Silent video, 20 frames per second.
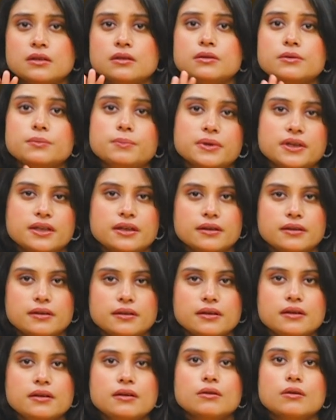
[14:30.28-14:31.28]
The
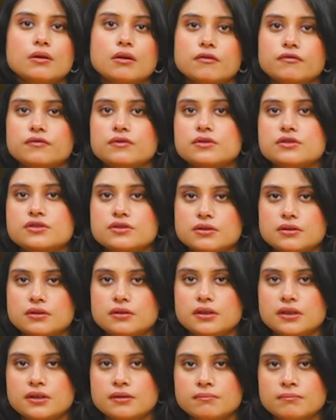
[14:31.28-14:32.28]
beginning of the
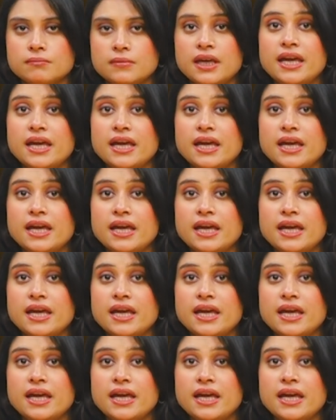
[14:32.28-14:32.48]
journey.